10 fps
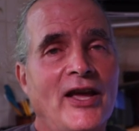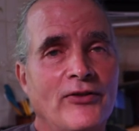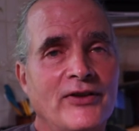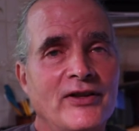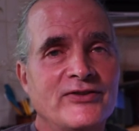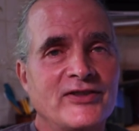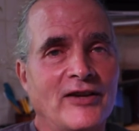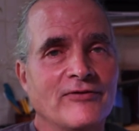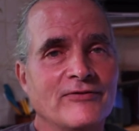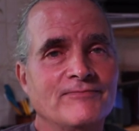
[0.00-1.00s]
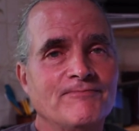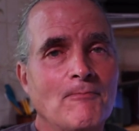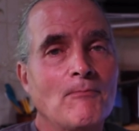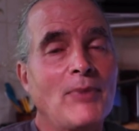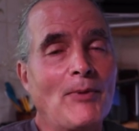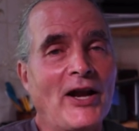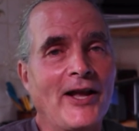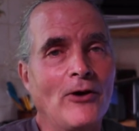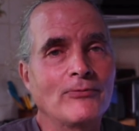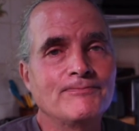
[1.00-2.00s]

healthy and safe. Bye-bye now.